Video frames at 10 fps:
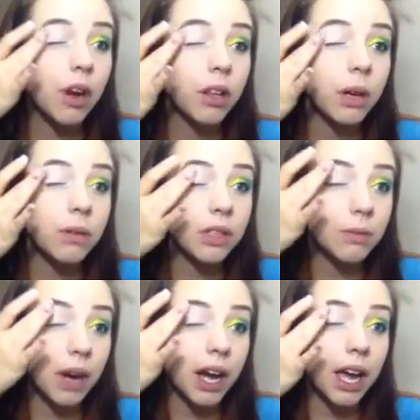all the way up to
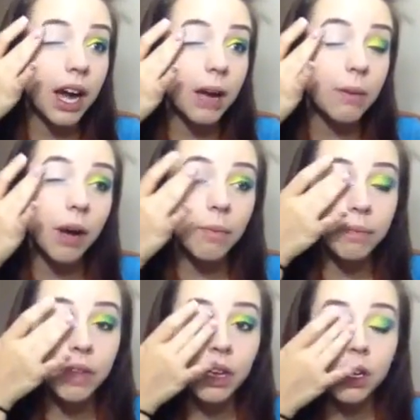my eyebrow,
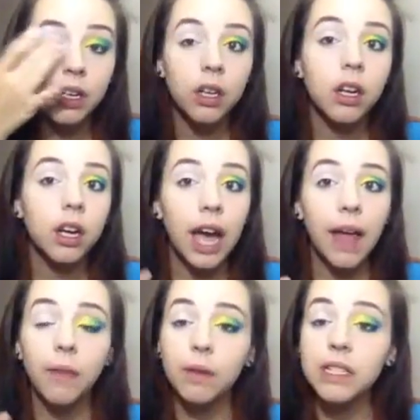
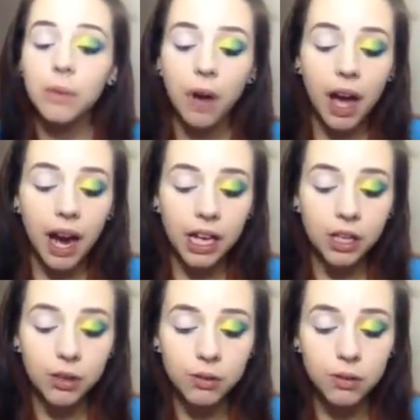and the reason why I
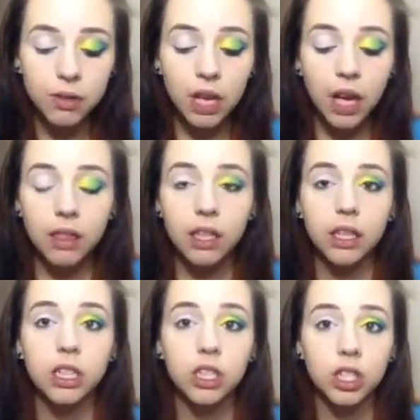use
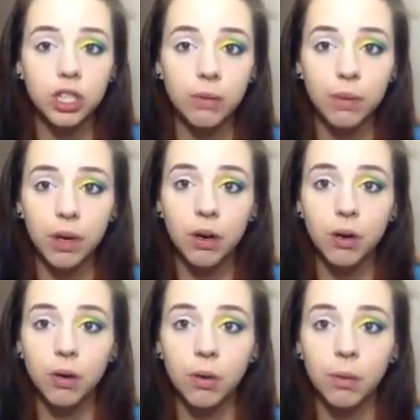the
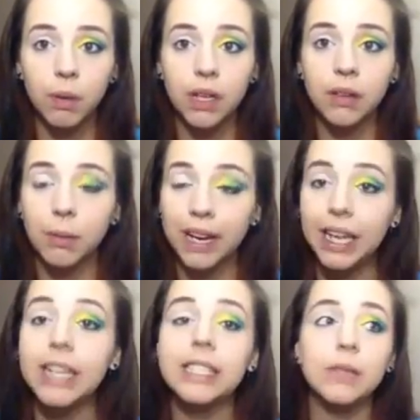Jumbo Pencil by
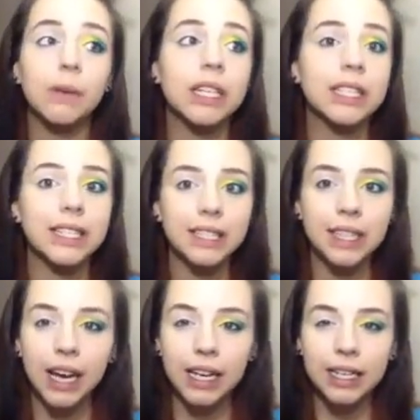NYX is because it's
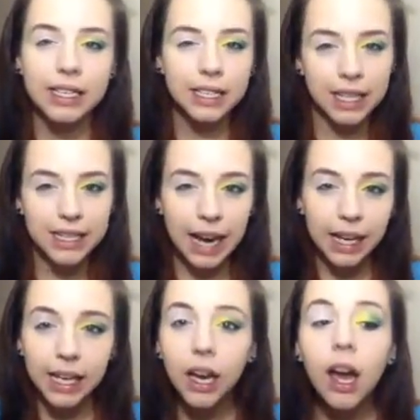kind of sticky
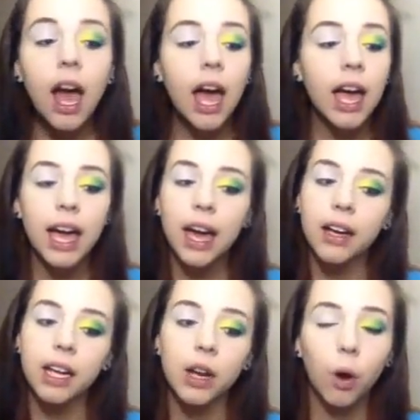tacky and
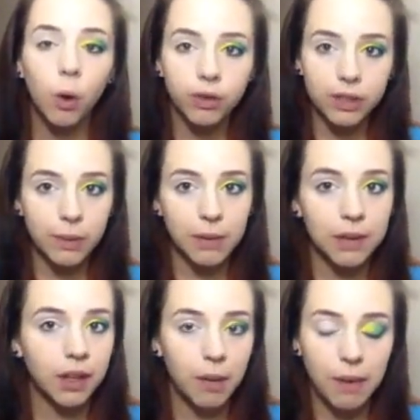it holds the pigment a
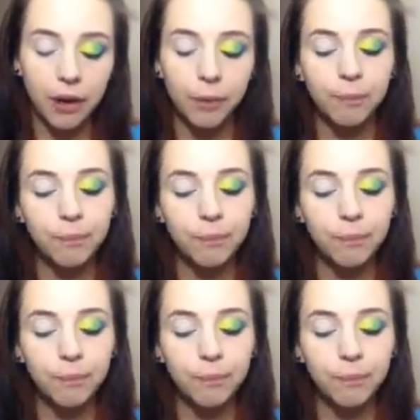lot better.